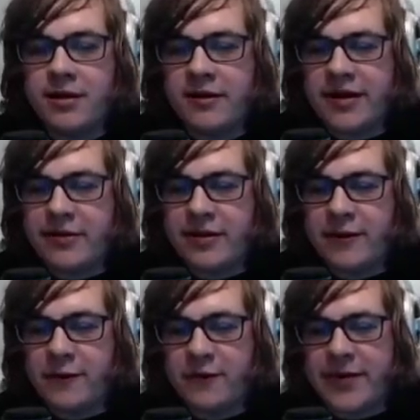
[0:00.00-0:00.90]
So now we're on to the
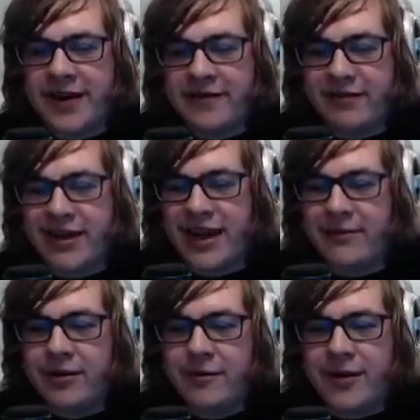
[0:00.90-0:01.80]
first passage of the game. We
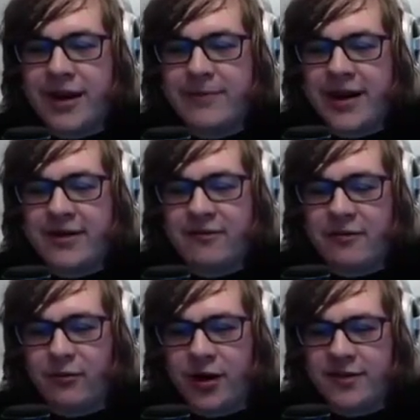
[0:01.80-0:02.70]
can go to 8 passages we
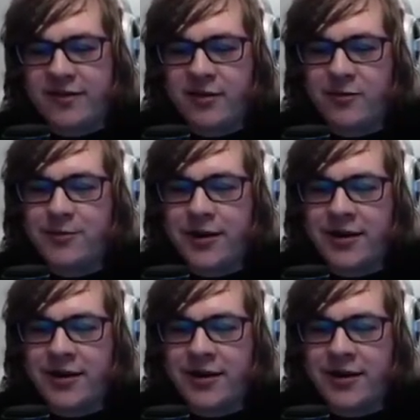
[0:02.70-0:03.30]
want to, but